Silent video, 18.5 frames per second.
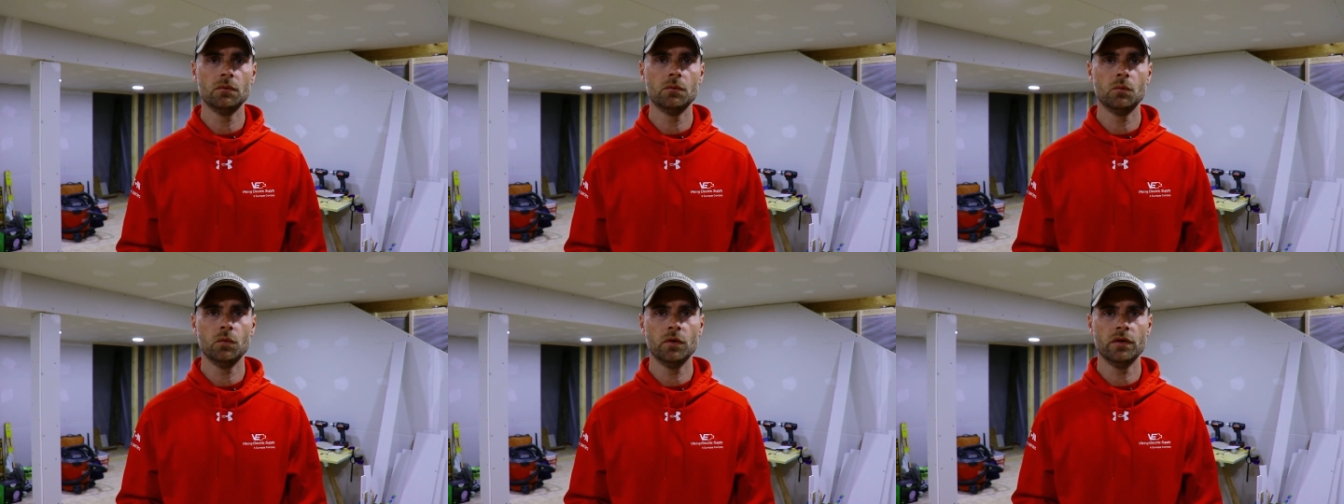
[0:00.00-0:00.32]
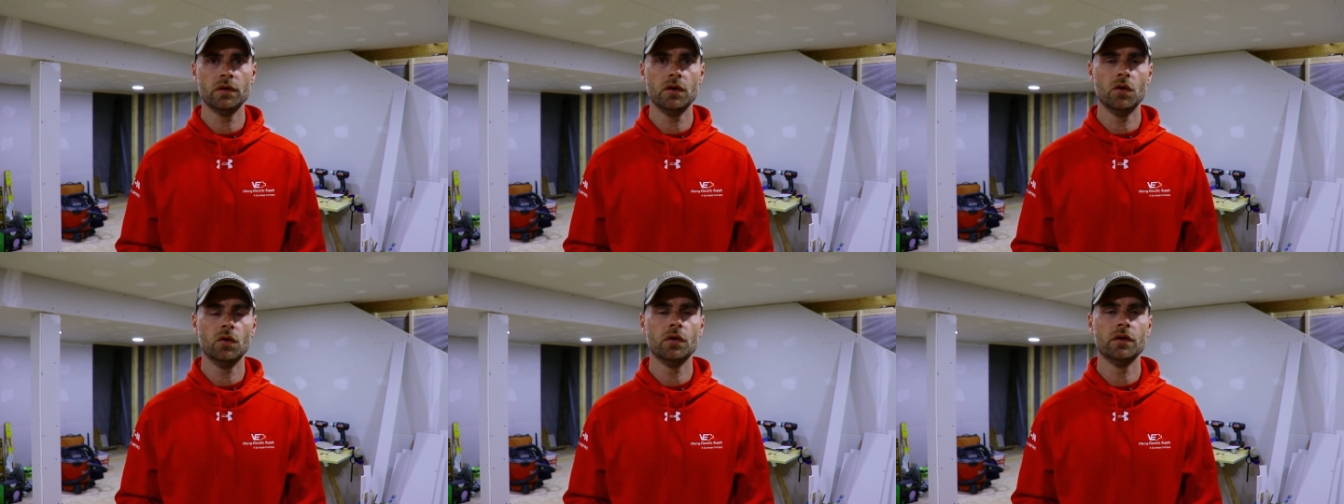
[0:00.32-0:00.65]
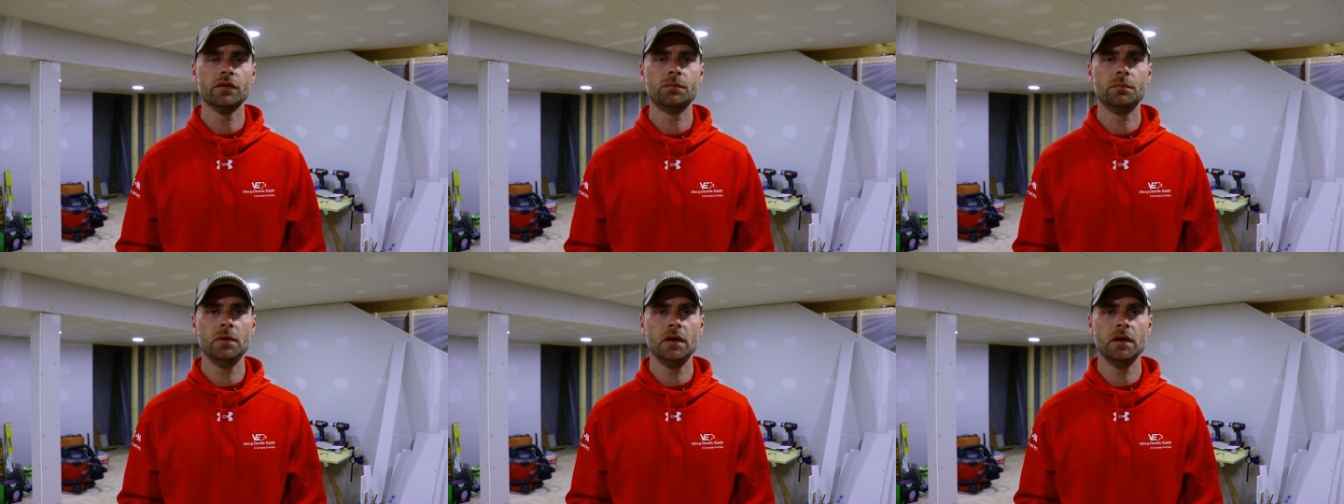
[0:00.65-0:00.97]
with an
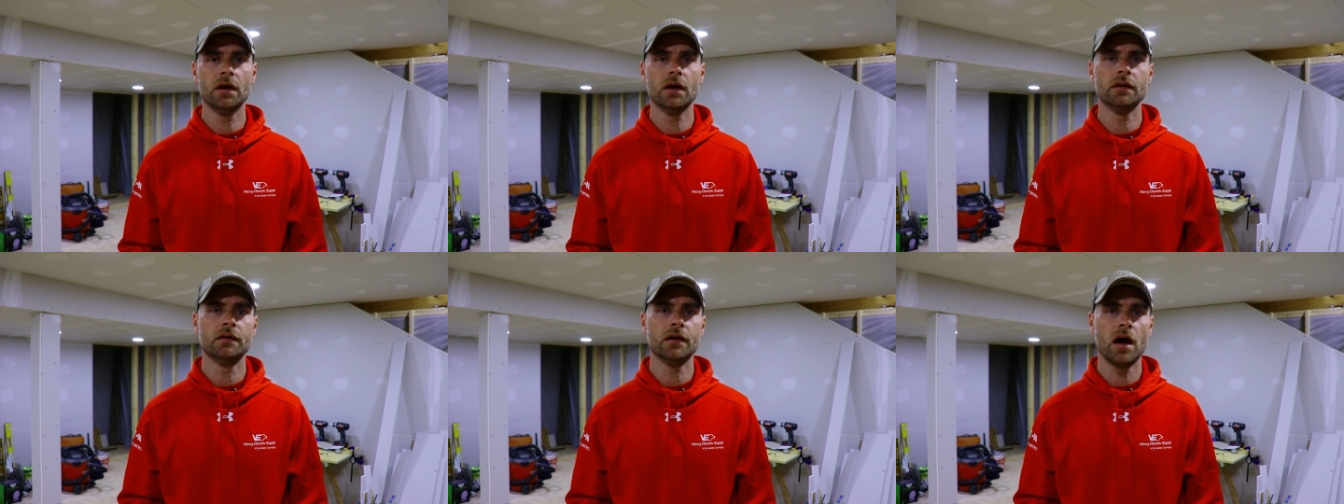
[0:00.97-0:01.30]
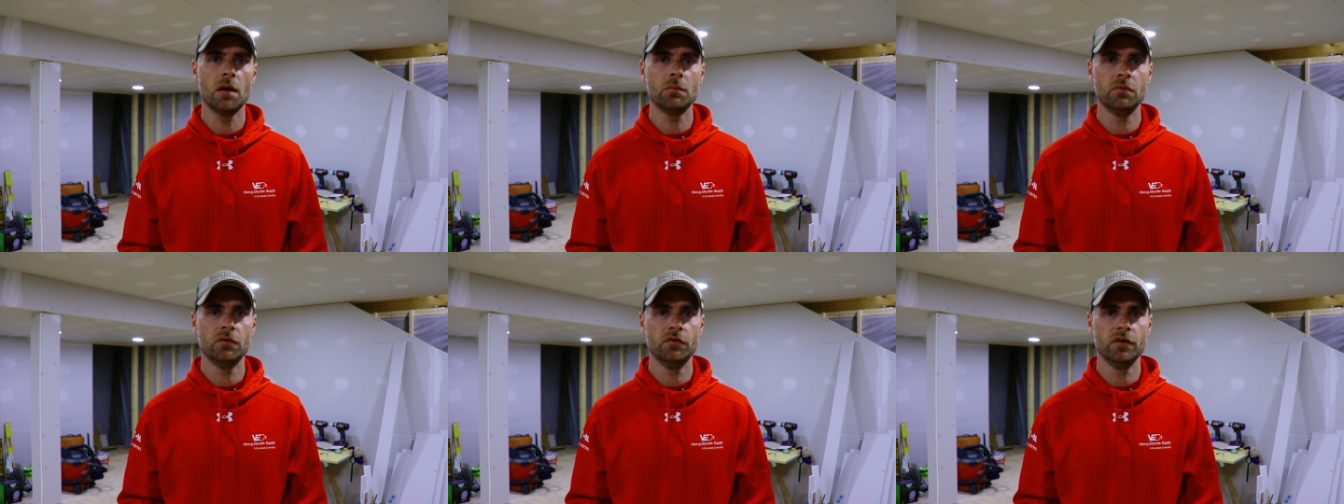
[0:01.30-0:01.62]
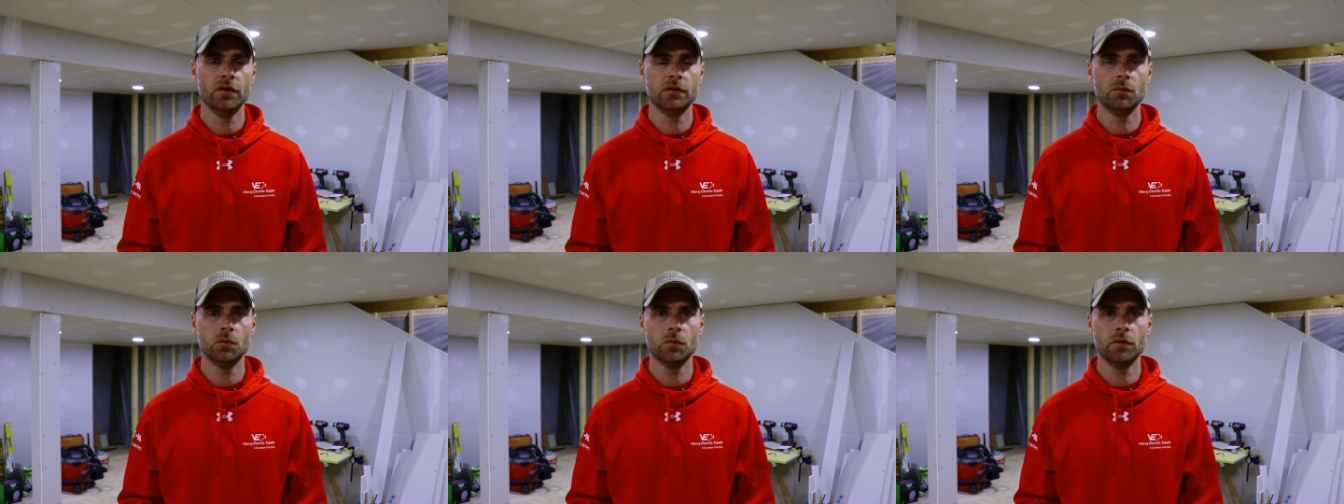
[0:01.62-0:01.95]
OSB on top of
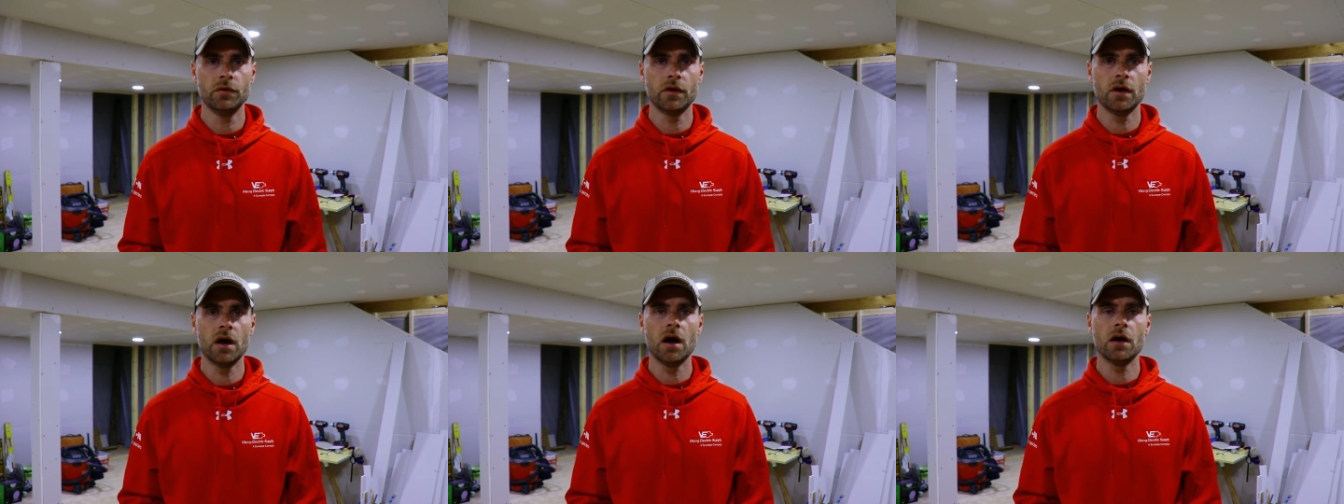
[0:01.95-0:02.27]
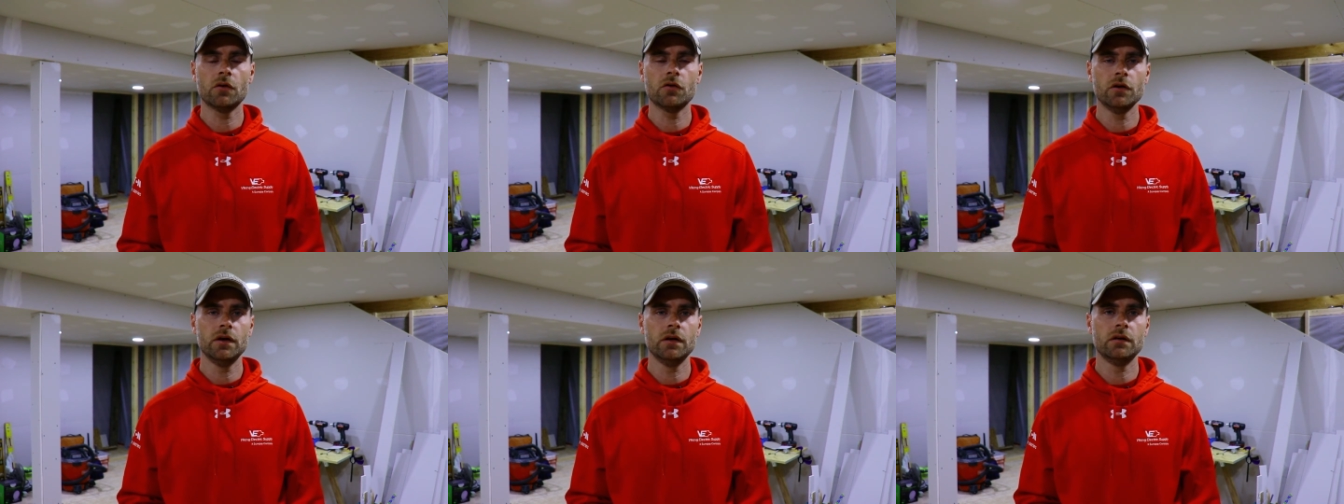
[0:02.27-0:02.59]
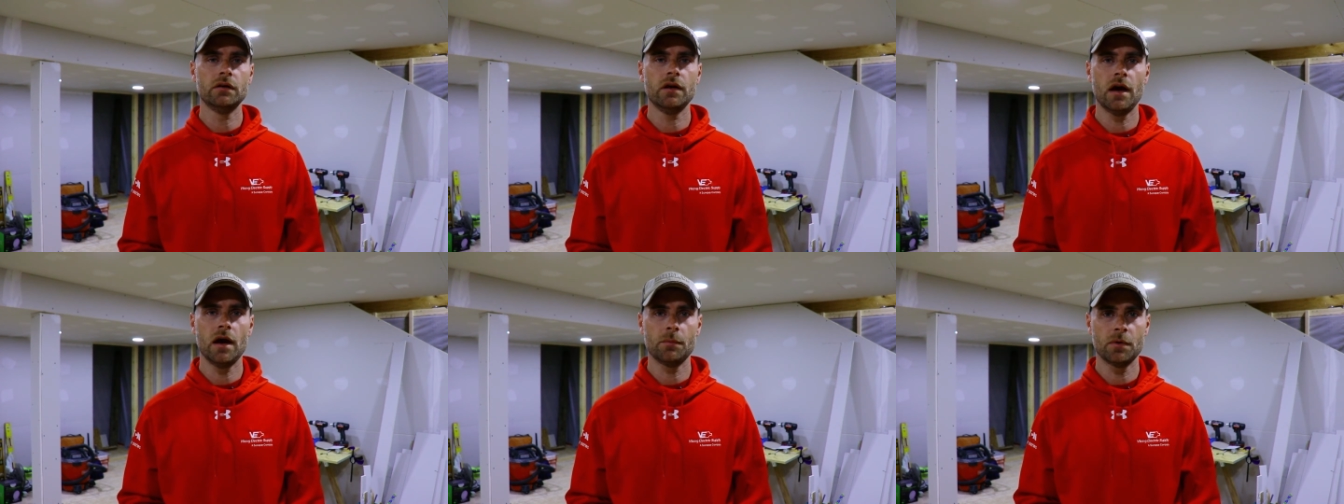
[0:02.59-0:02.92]
it with concrete
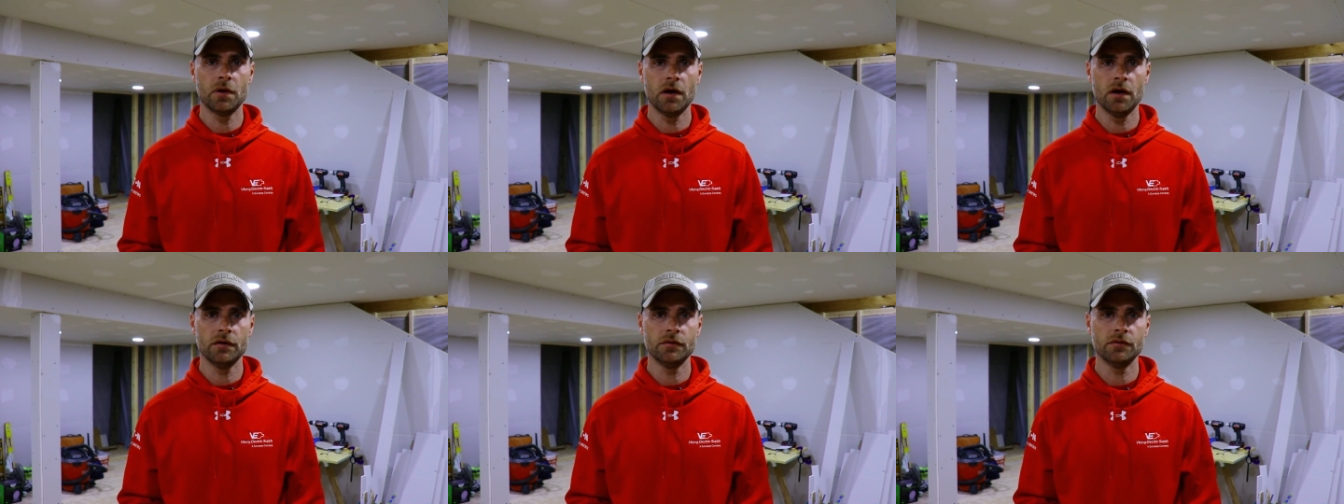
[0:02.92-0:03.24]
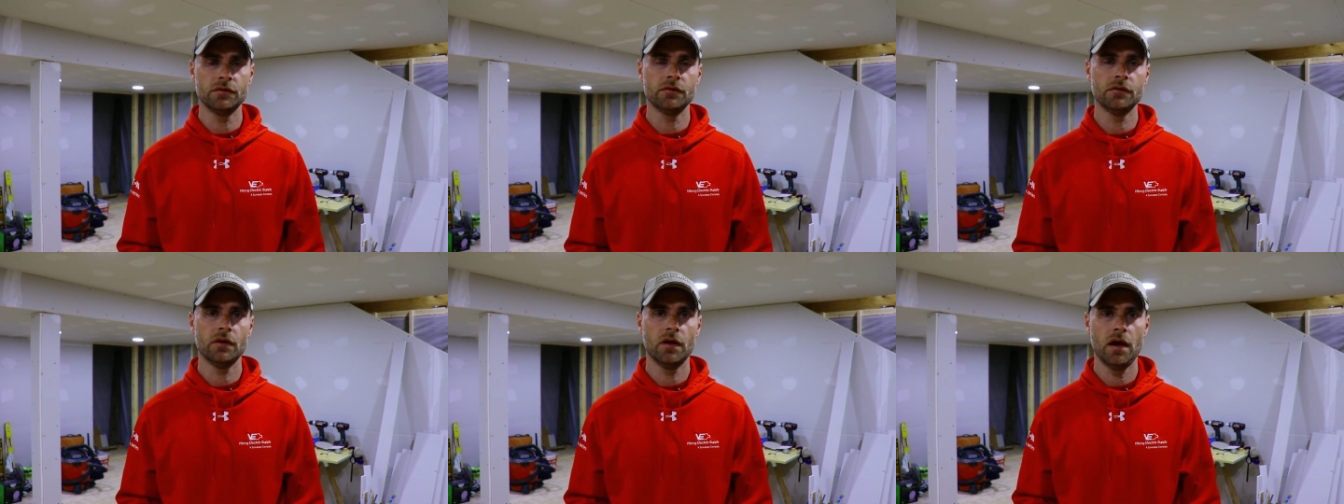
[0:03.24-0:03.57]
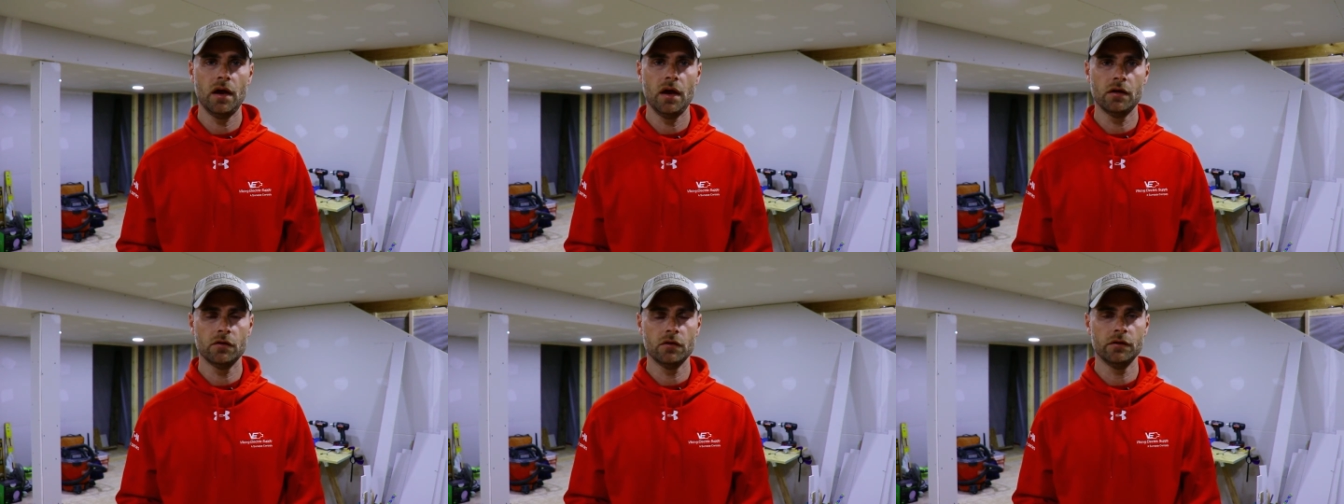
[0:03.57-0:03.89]
tapcons
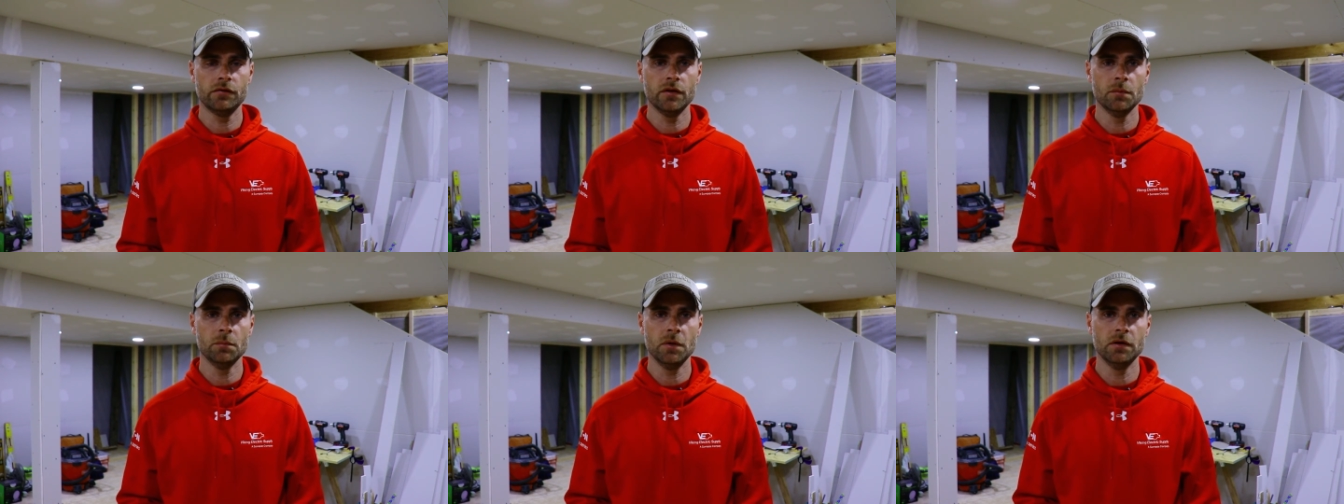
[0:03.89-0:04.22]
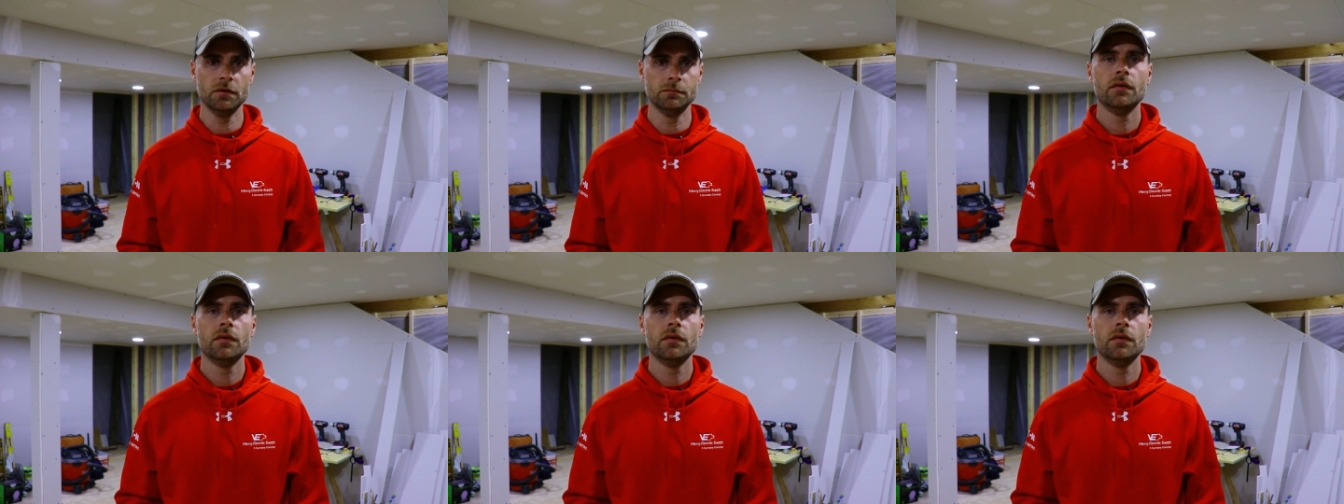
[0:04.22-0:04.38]
anchoring them in.